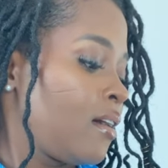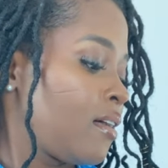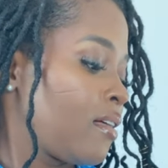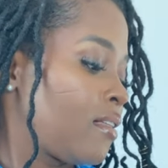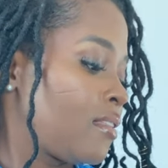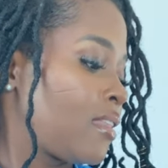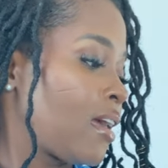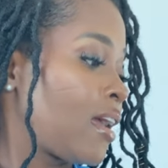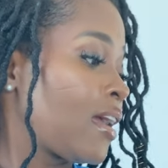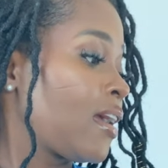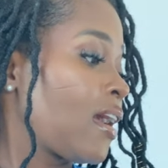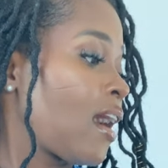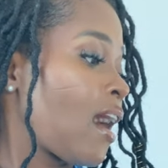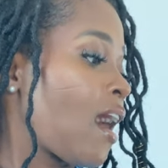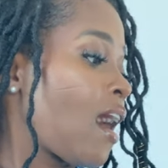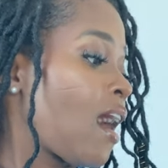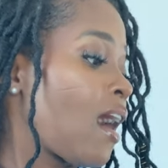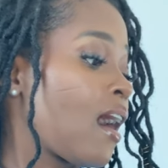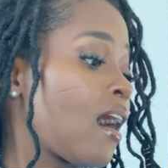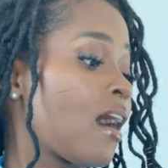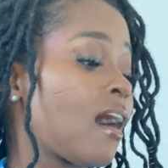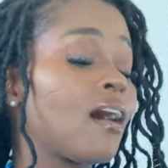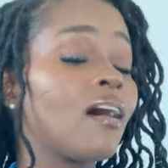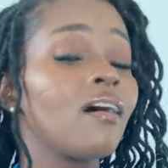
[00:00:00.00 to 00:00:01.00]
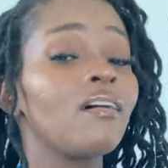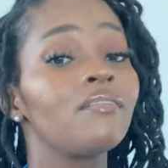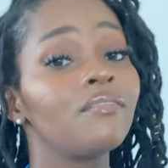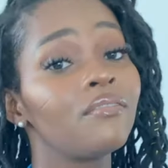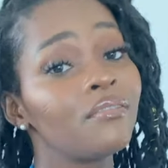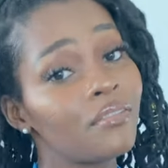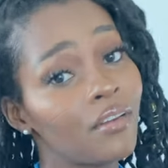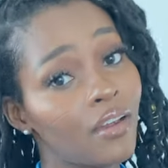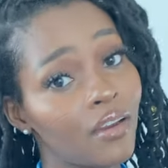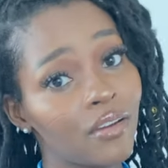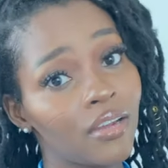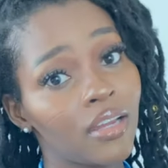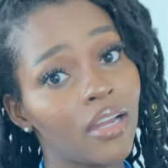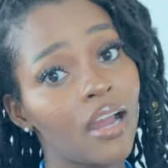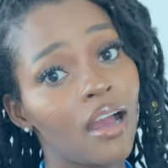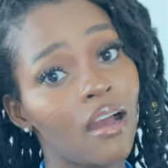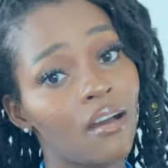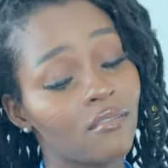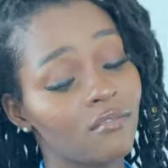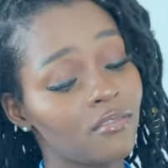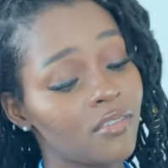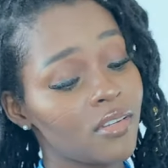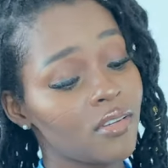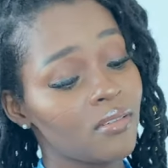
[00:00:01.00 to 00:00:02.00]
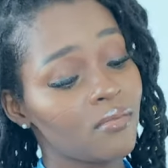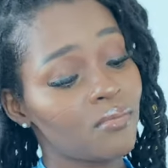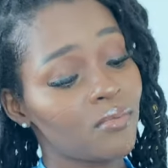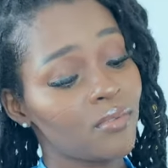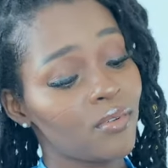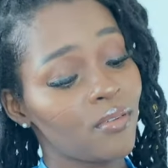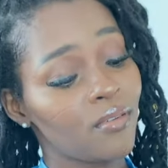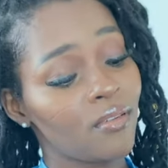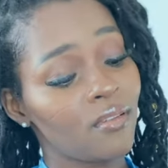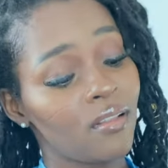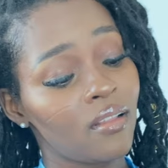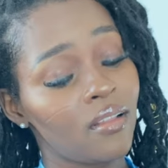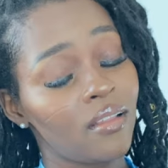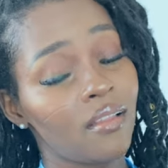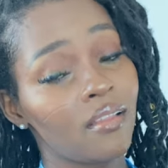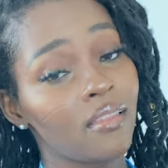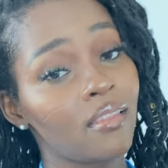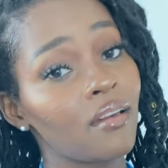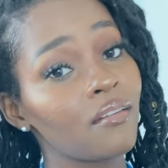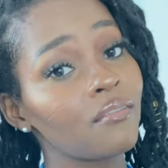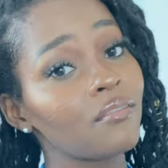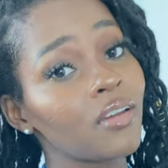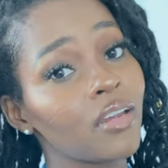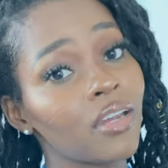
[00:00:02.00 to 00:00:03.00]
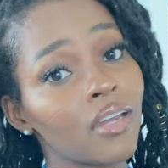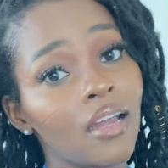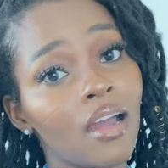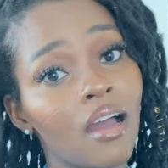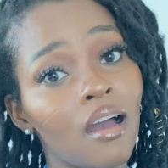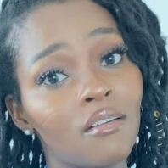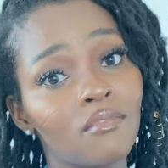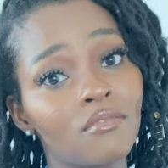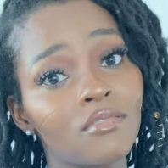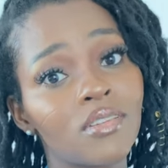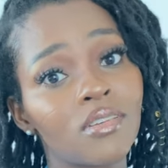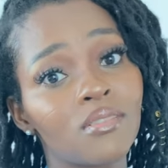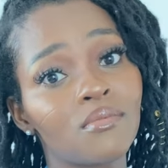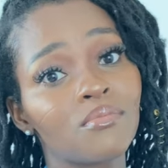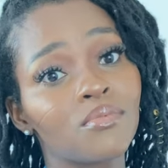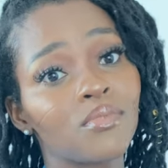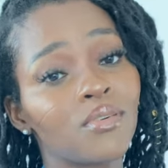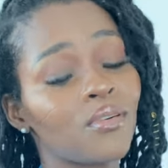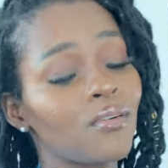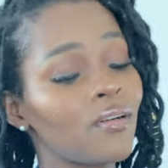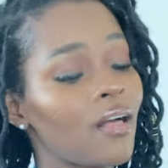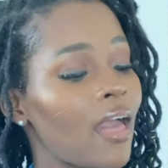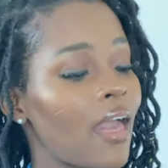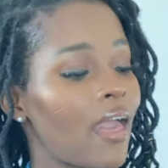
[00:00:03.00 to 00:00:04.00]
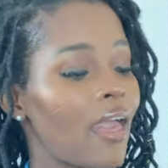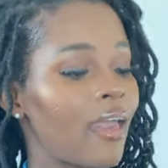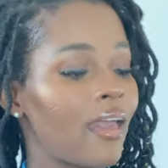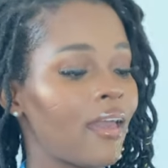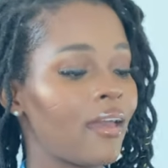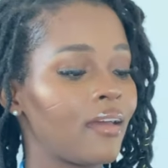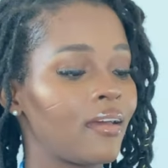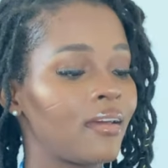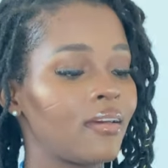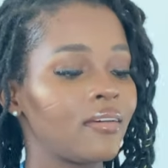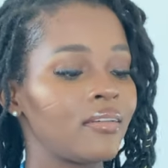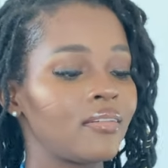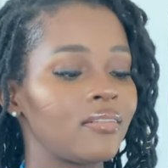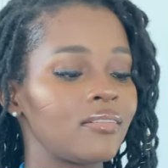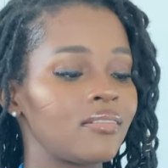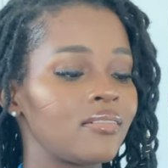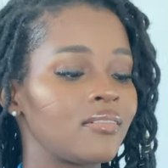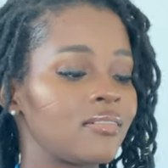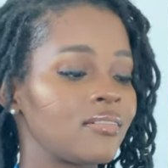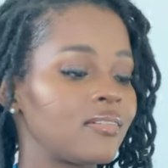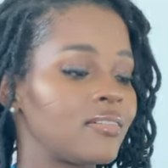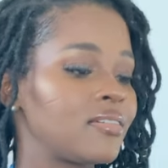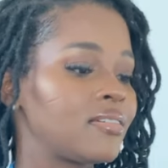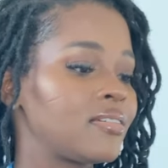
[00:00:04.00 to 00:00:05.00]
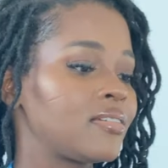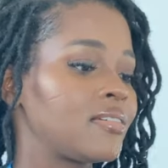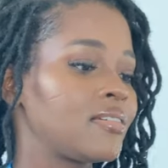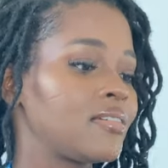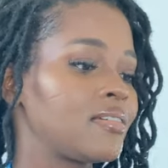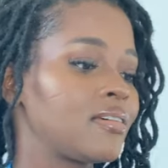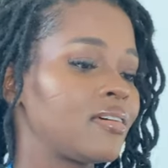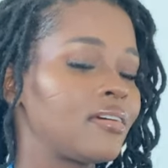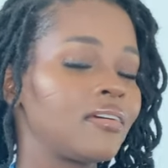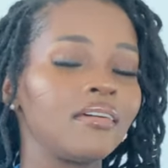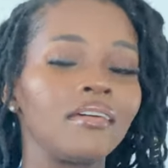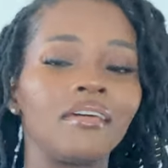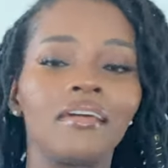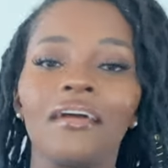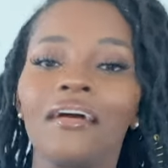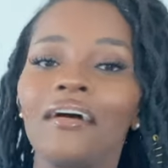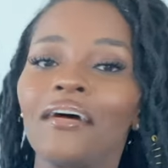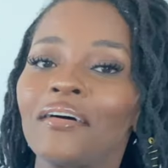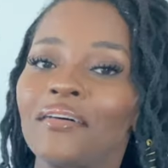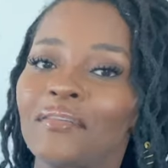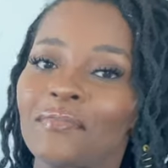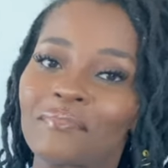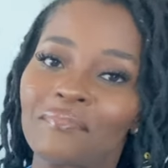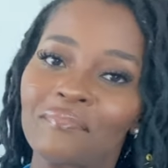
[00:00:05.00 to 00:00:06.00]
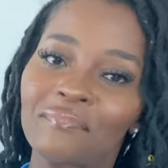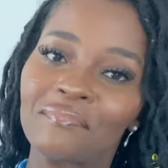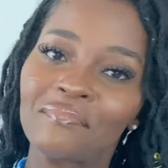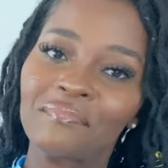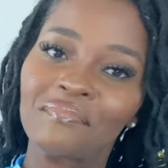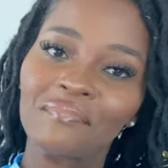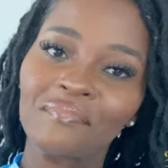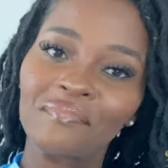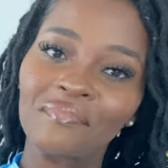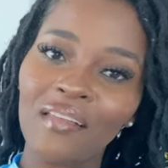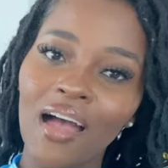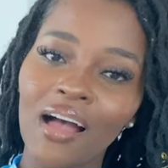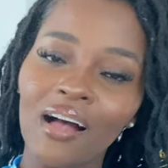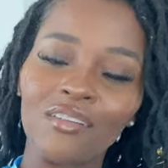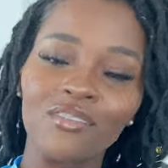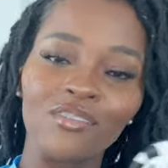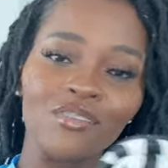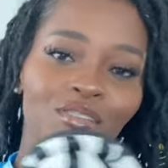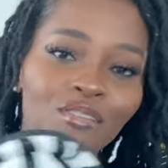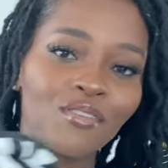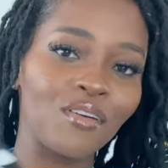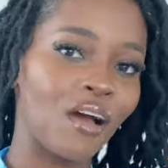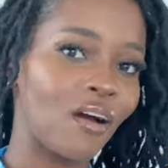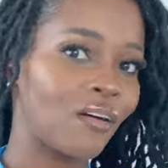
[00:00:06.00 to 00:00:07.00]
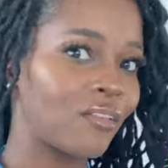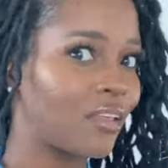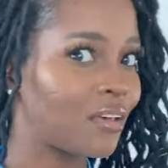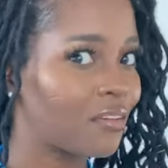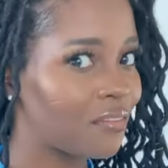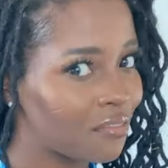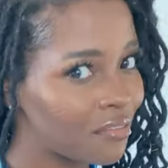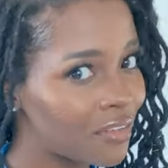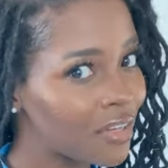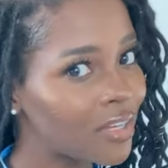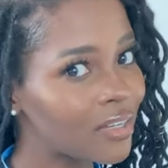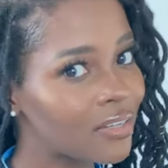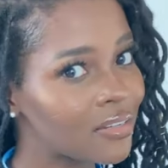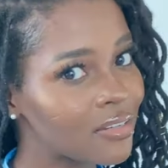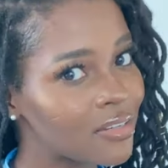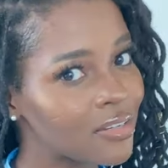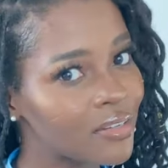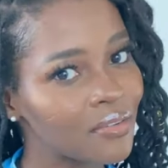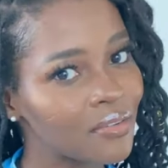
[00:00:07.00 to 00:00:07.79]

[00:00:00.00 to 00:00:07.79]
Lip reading: They are very comfortable. They're very comfortable, and yeah, I'll show you how they fit.